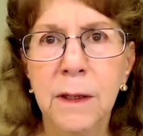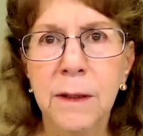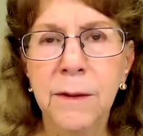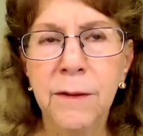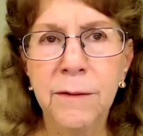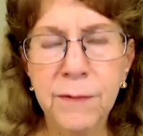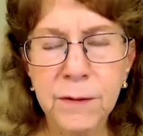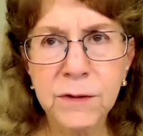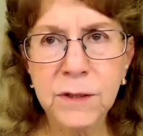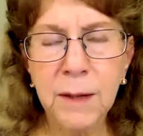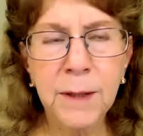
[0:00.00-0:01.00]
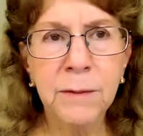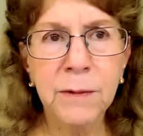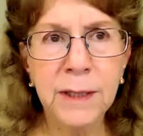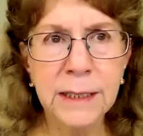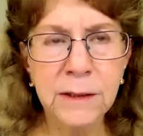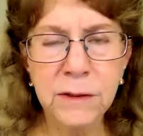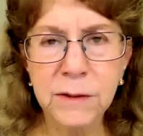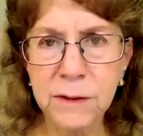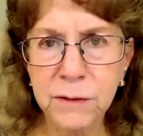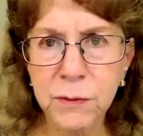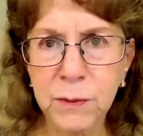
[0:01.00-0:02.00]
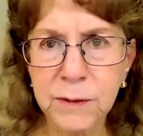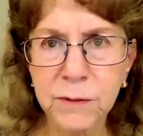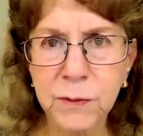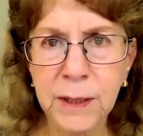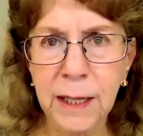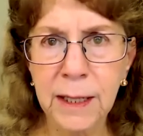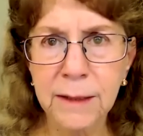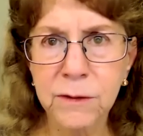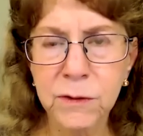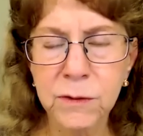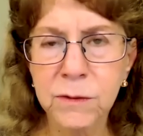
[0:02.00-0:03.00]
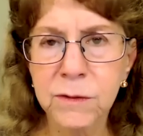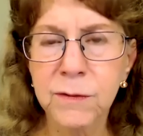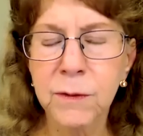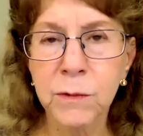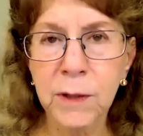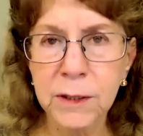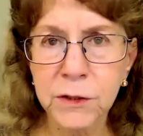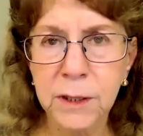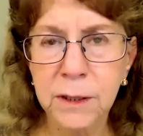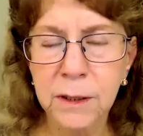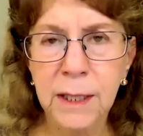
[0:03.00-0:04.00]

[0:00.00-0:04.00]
the first time I ran into this was when I had students from Russia.